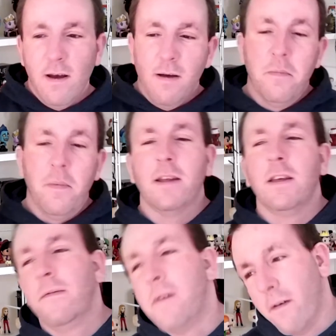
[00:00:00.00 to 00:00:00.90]
bits in the
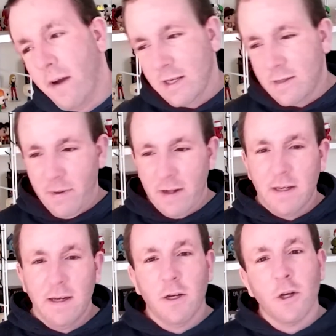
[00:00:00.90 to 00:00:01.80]
forest, bits in
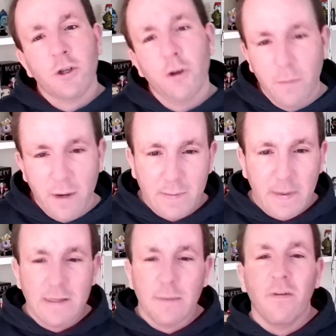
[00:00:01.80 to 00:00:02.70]
industrial,
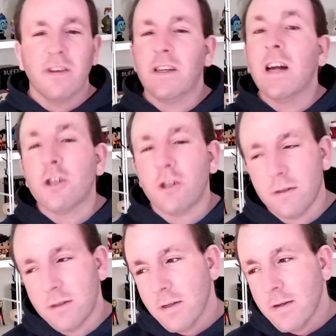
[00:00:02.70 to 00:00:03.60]
bits in more residential.
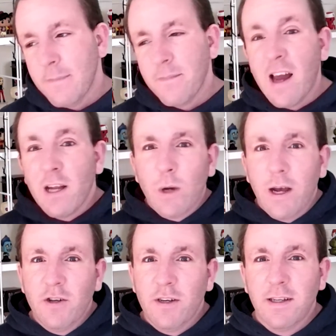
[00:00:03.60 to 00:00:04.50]
And it's quite
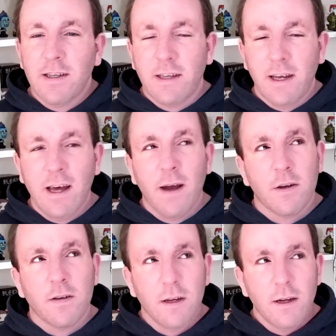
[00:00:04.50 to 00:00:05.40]
interesting to see that,
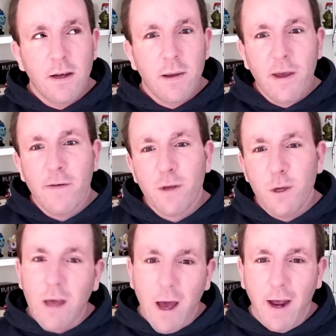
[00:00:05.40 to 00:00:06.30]
because being from the
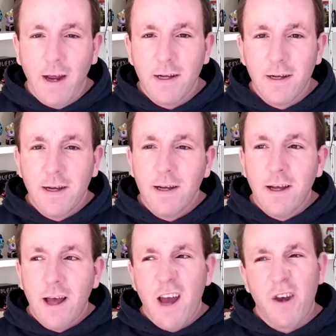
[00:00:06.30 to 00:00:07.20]
UK,
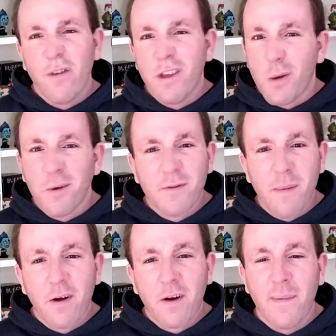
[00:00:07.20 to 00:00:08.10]
I don't really know much of
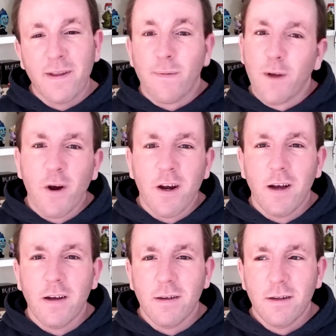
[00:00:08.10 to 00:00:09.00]
America. I've been to Florida,
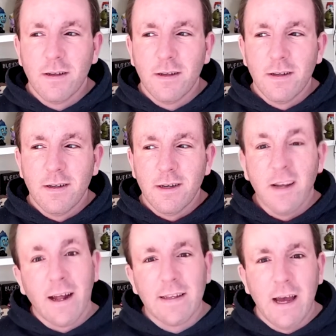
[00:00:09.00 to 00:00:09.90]
and
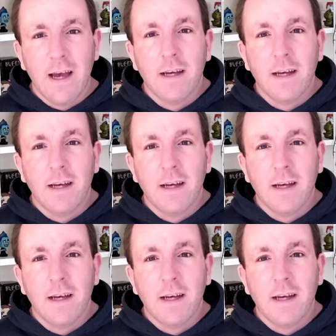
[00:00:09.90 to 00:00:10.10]
that's it.